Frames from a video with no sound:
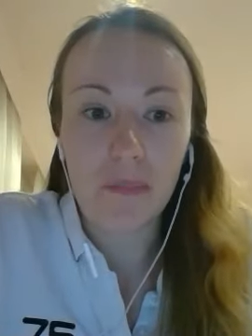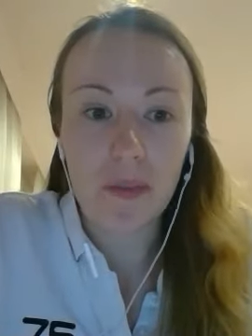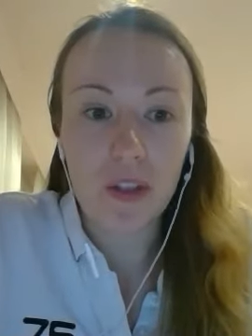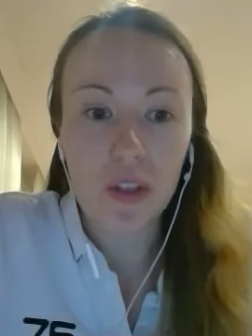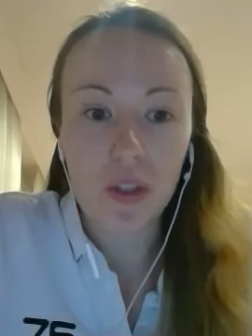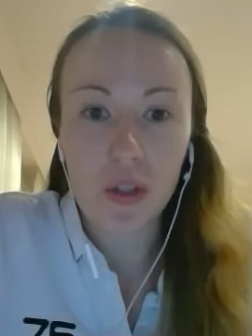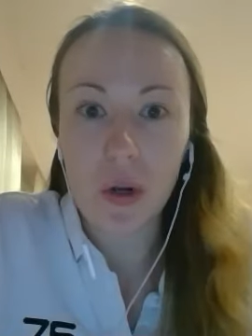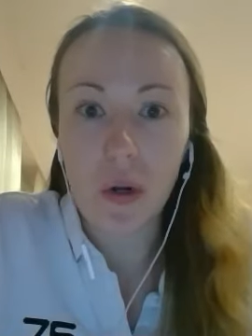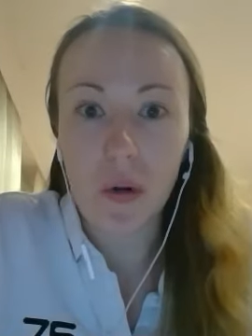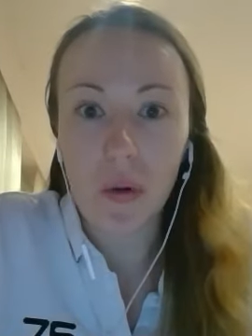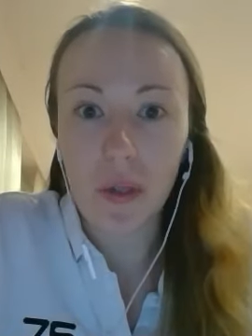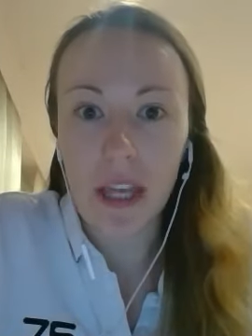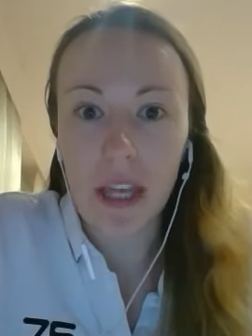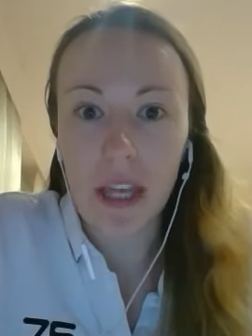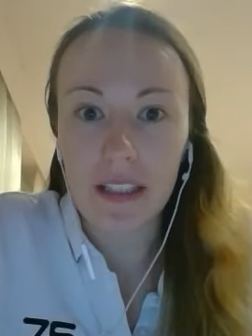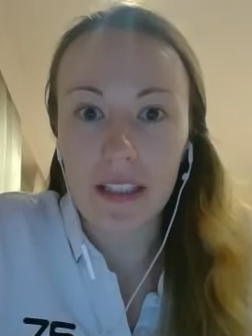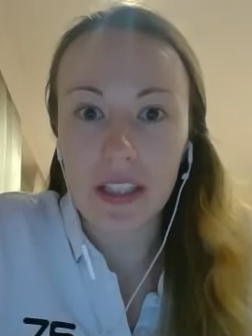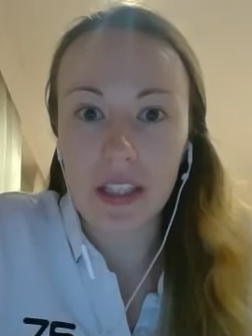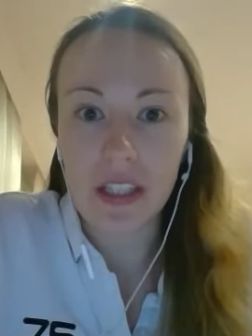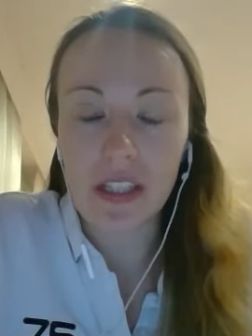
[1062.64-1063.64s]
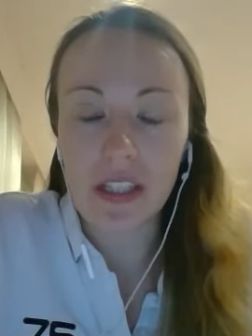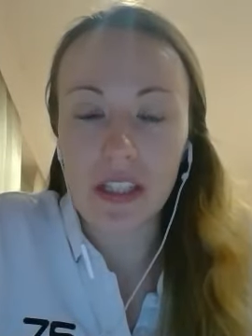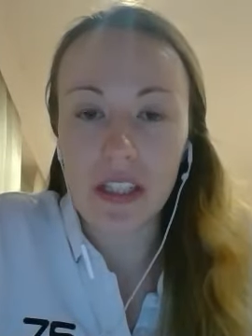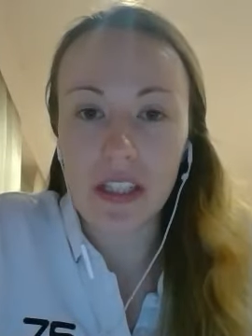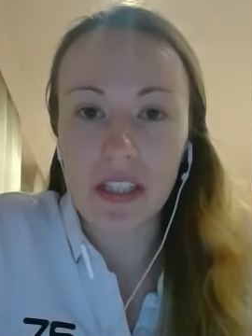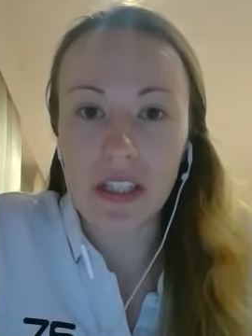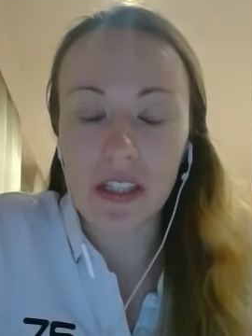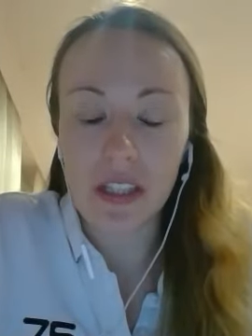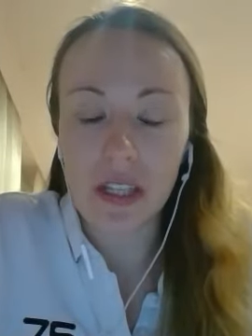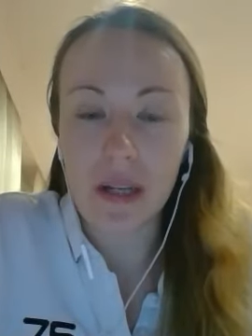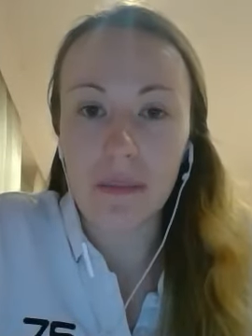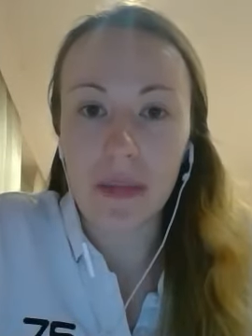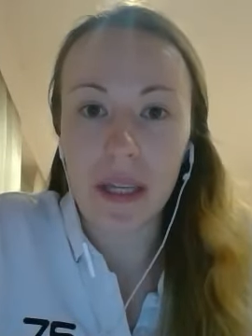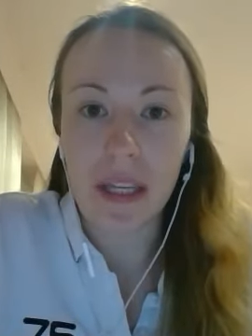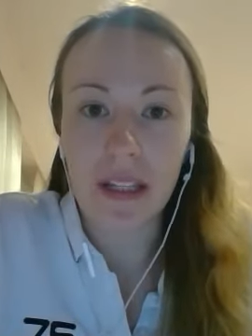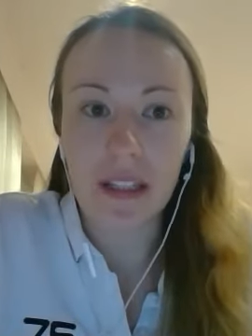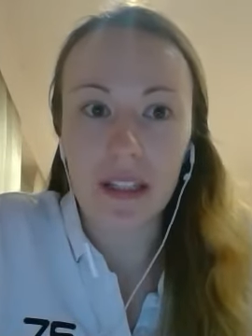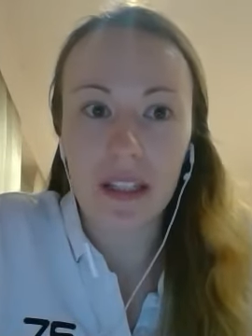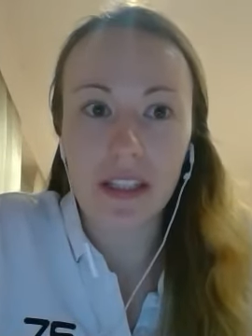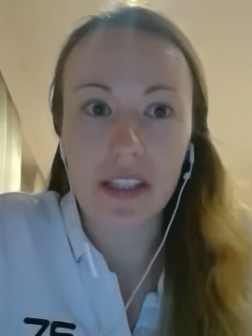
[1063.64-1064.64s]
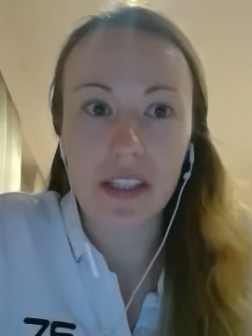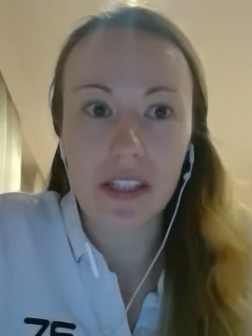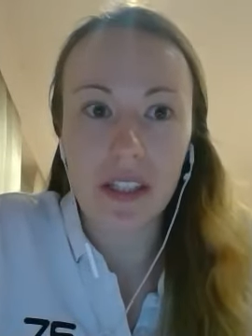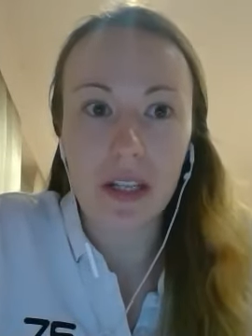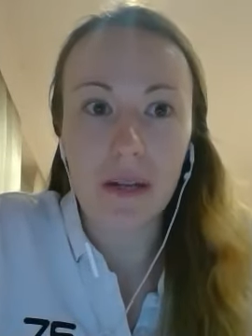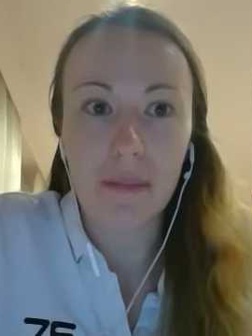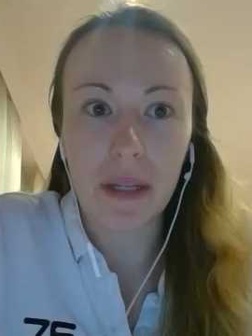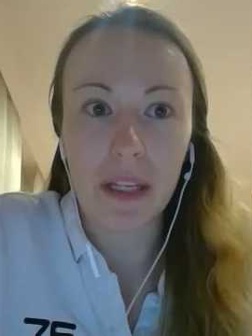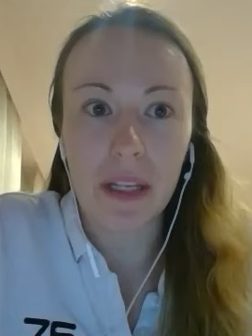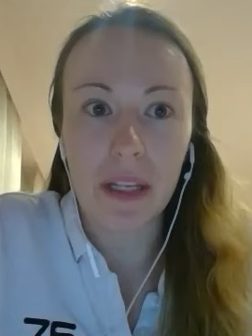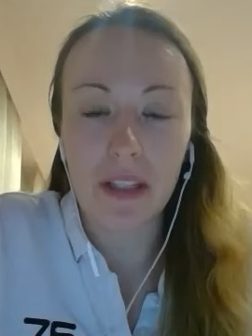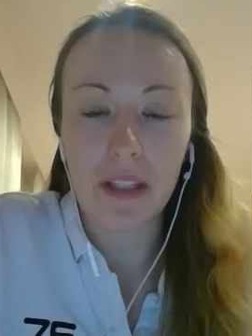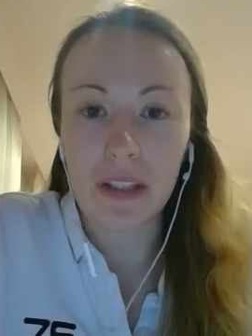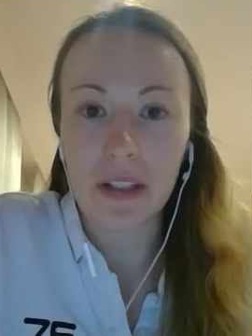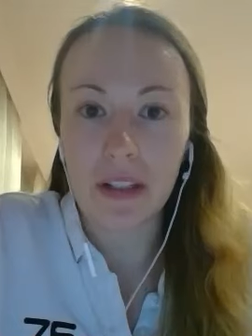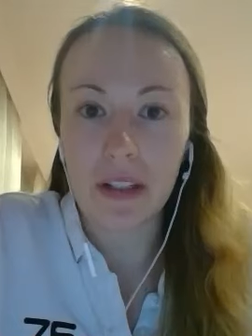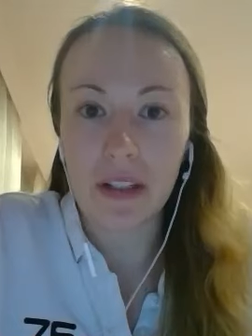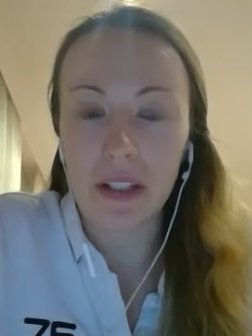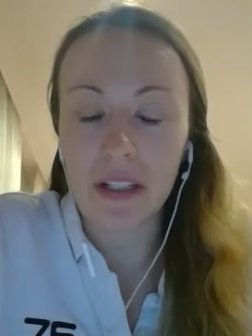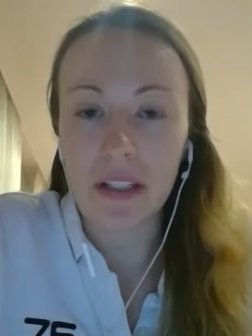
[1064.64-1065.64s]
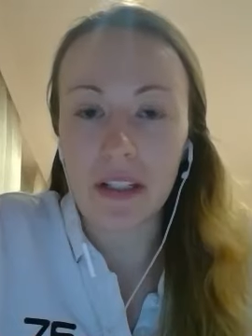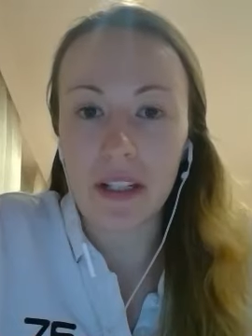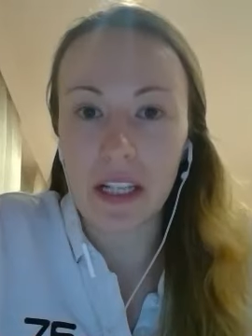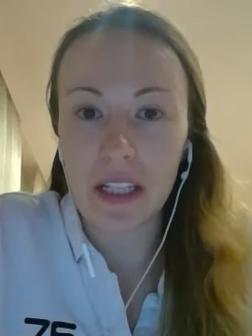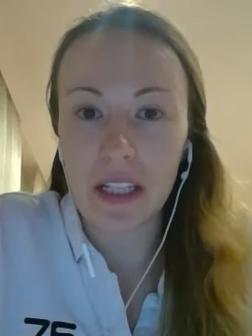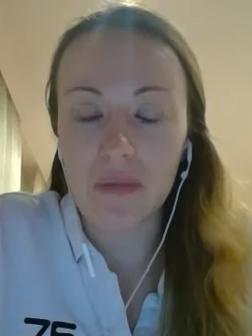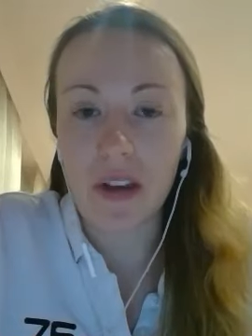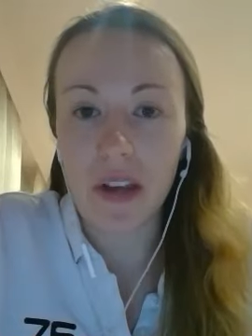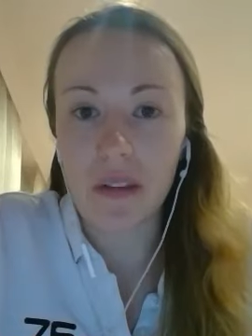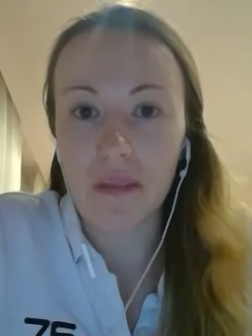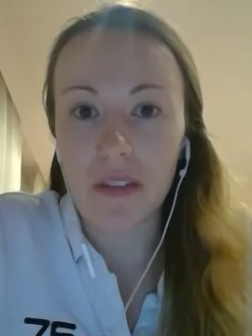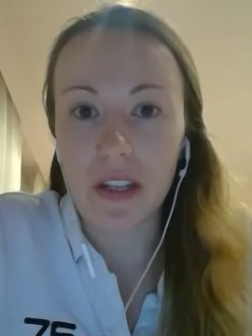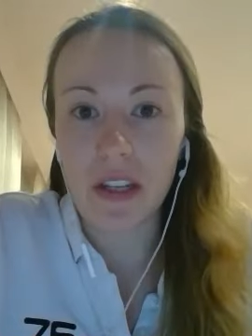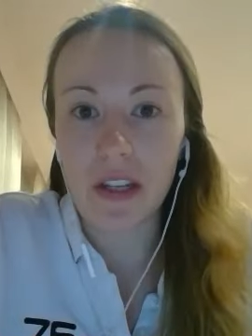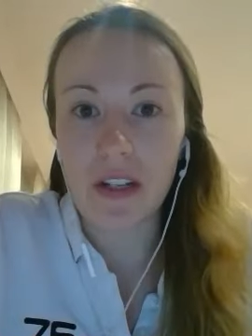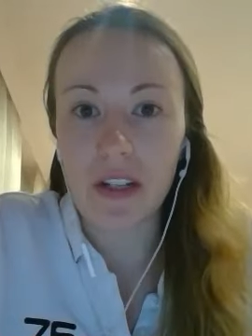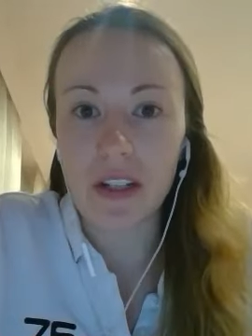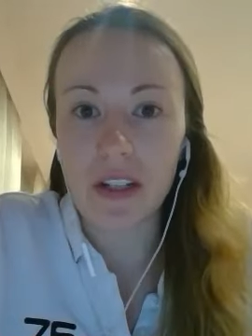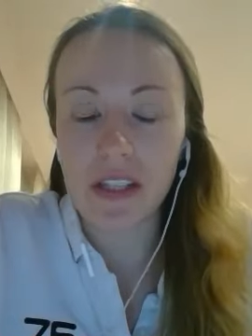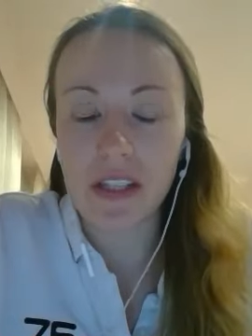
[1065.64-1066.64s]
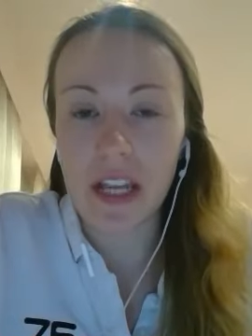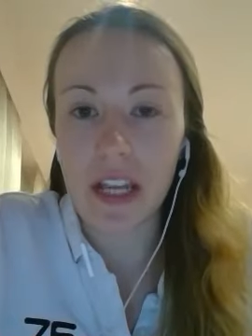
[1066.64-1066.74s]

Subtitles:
This is coming in the next 5 years,